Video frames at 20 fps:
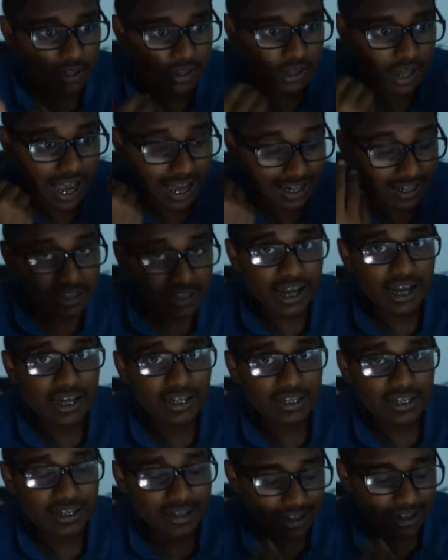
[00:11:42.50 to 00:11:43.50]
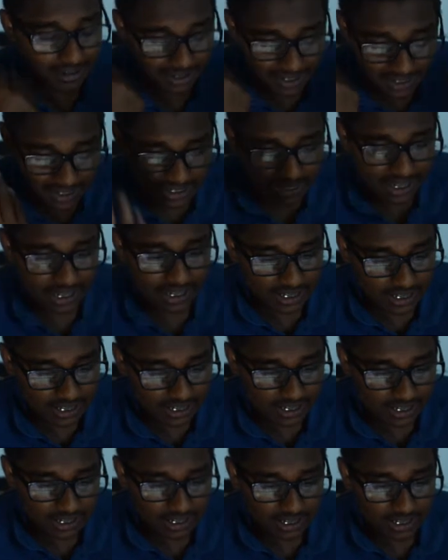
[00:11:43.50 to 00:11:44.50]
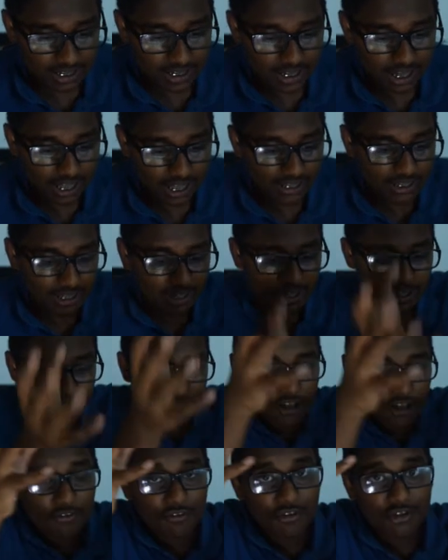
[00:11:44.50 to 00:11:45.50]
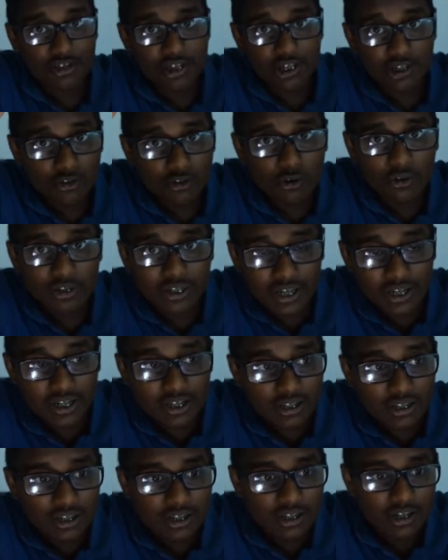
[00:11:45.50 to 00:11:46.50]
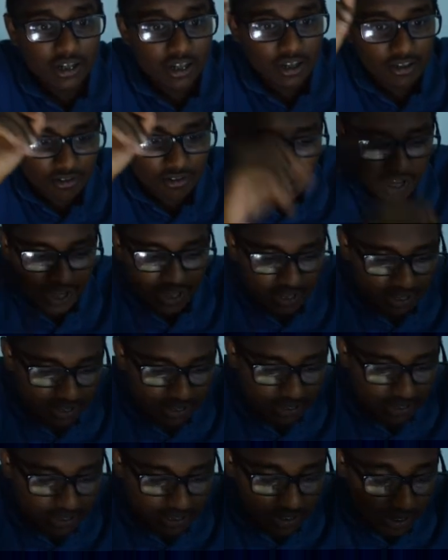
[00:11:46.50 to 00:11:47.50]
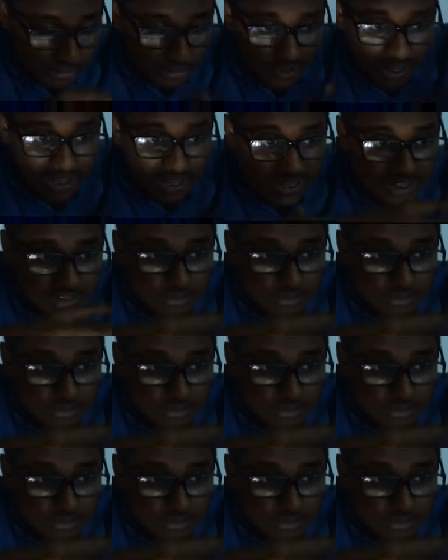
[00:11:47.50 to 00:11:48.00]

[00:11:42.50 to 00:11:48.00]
Analyze it, understand it, and then if you still don't get it, summarize the